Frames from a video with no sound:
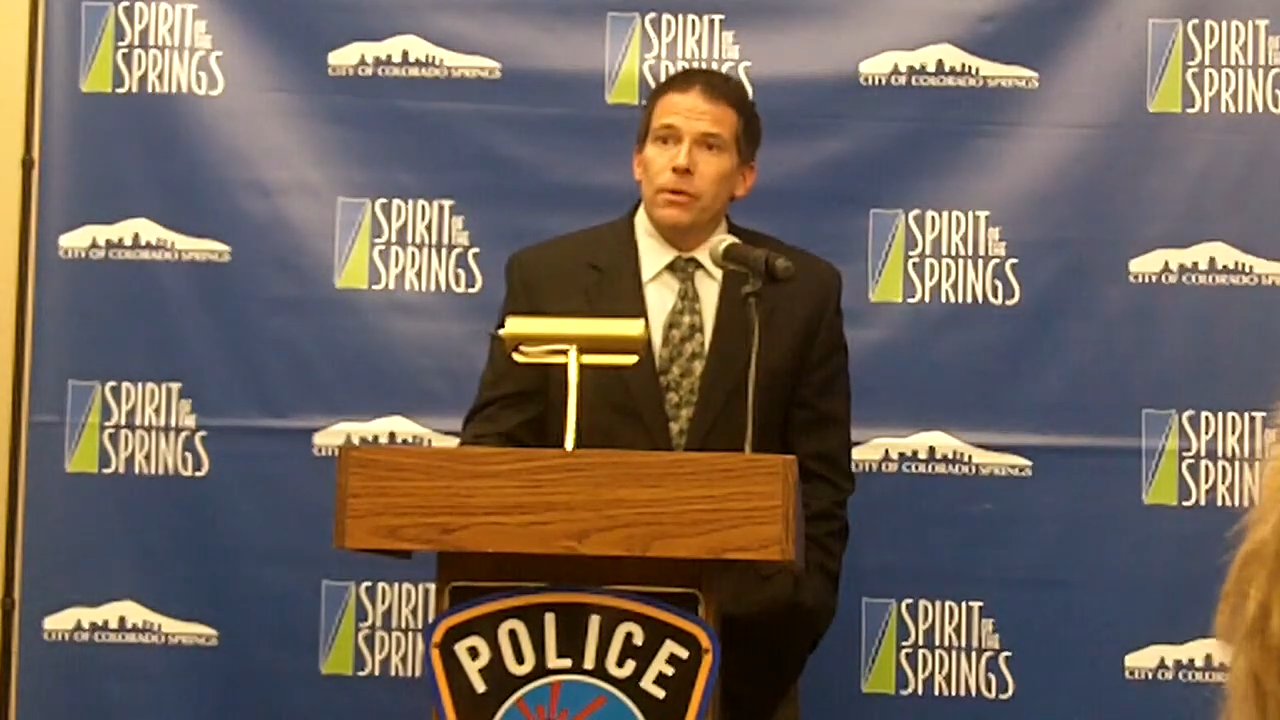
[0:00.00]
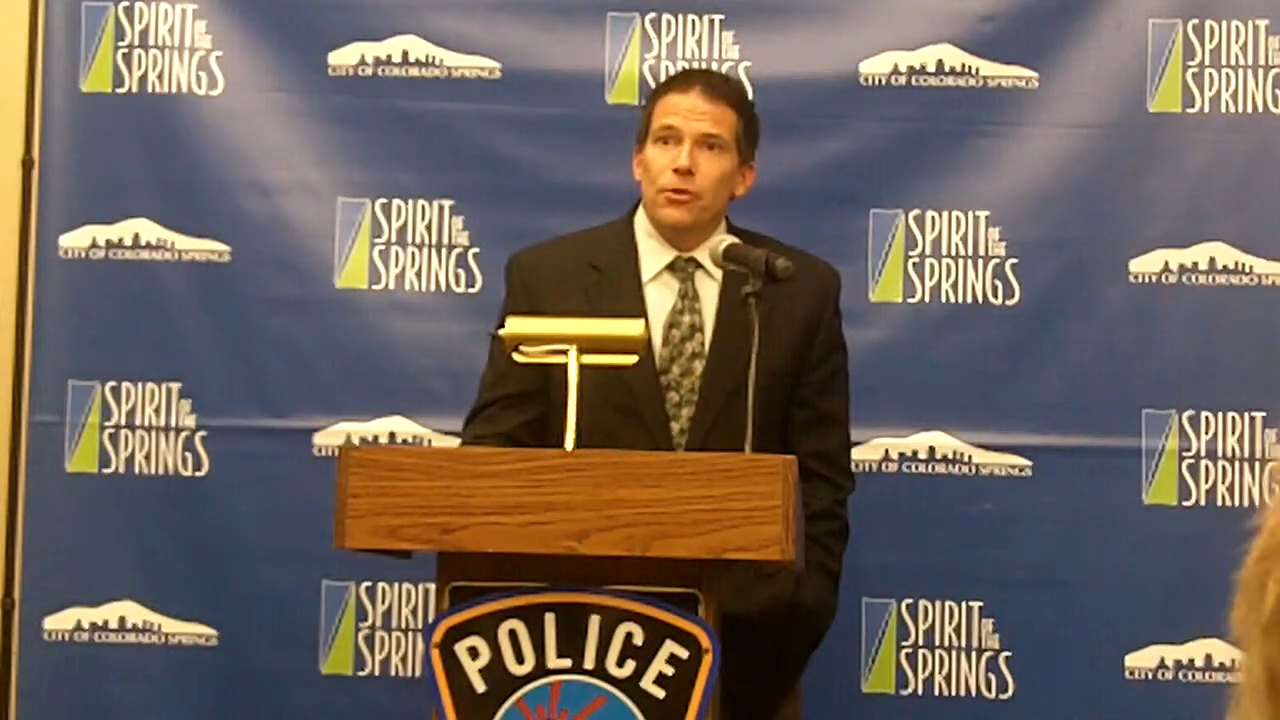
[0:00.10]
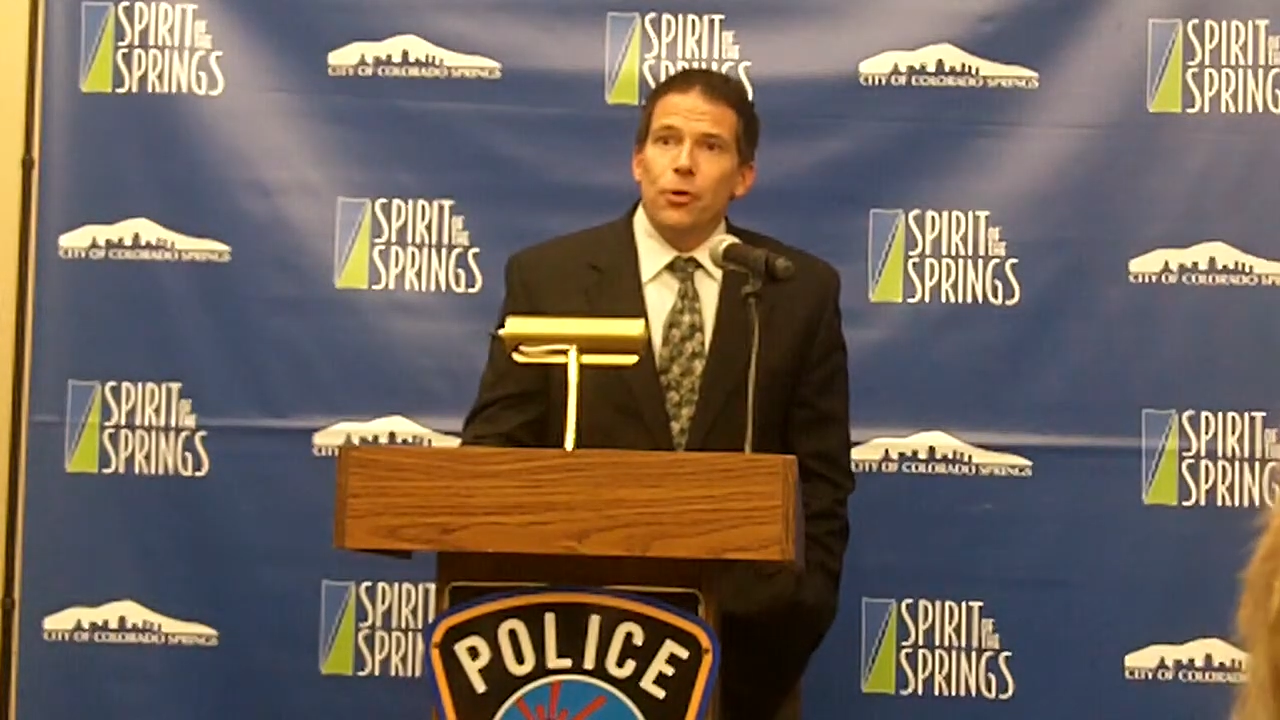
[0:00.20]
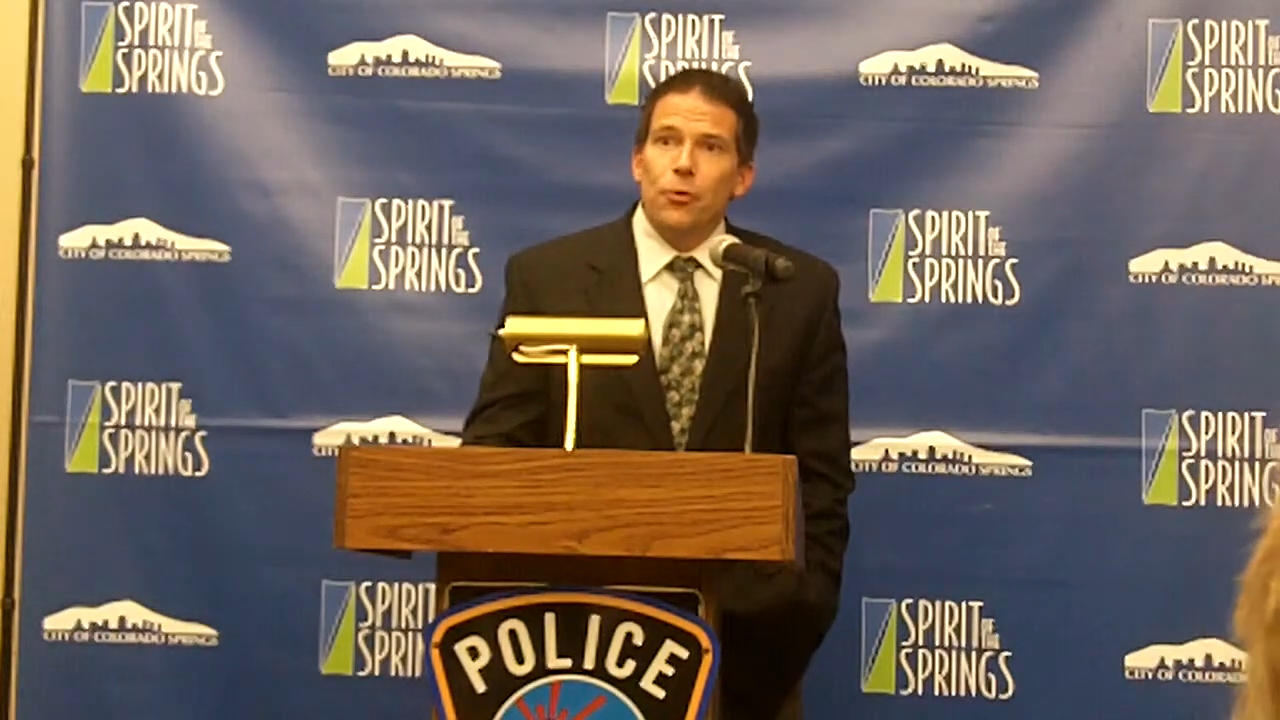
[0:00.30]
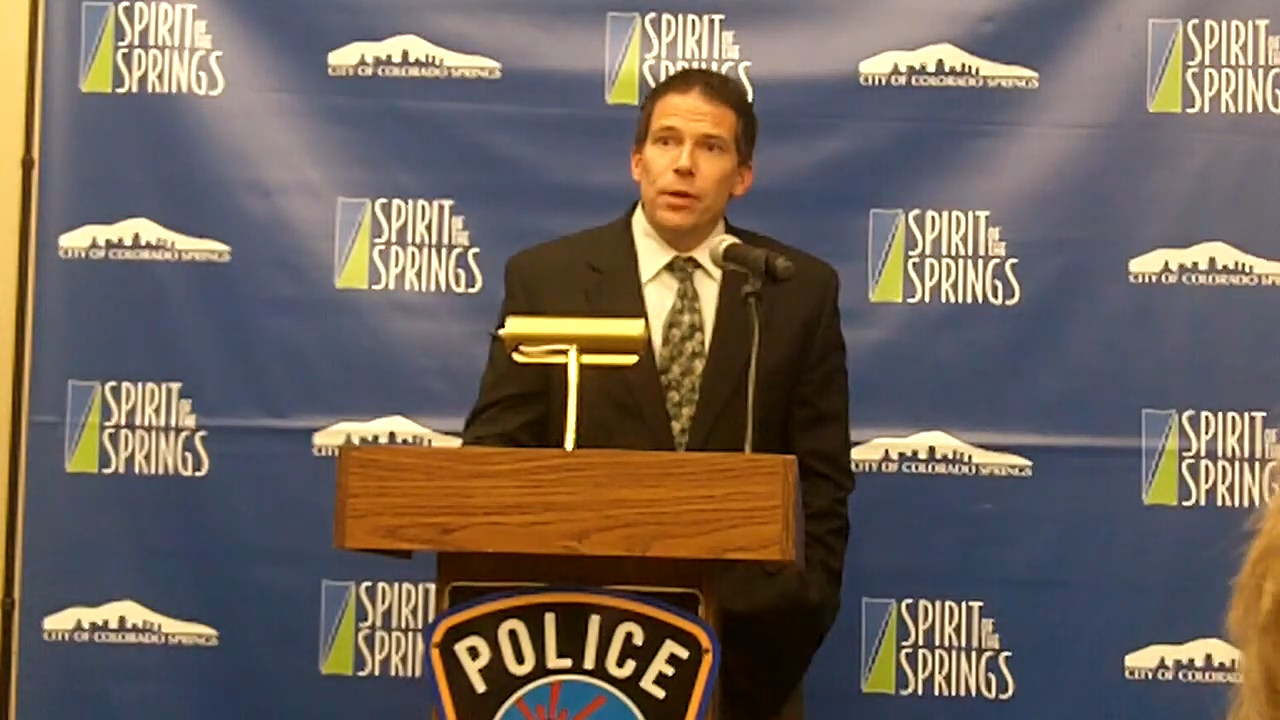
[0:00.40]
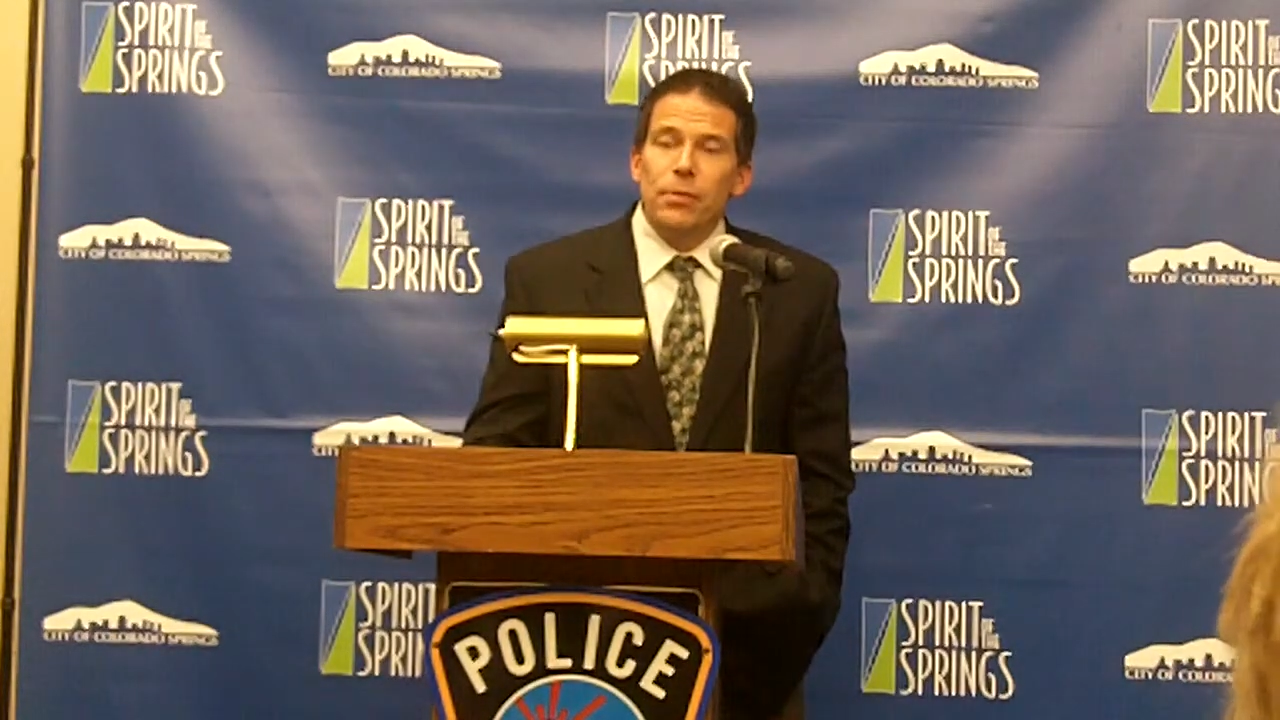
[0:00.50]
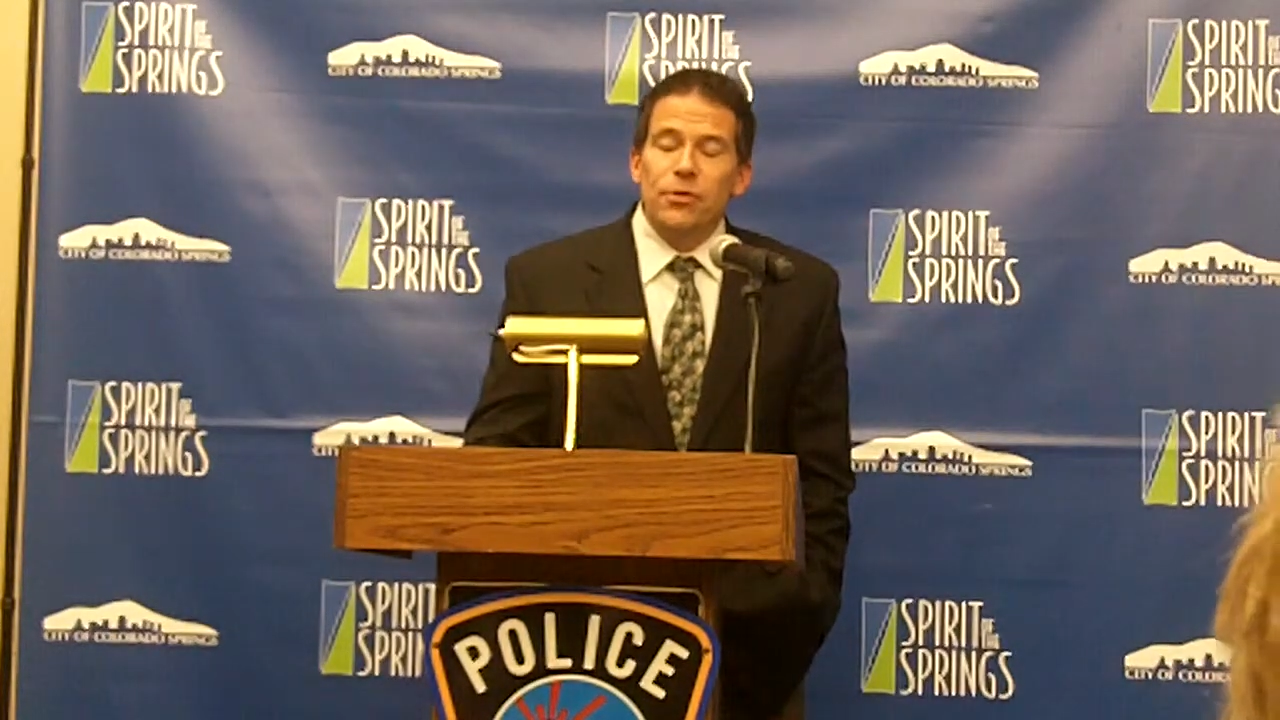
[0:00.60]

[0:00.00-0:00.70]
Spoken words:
And so 3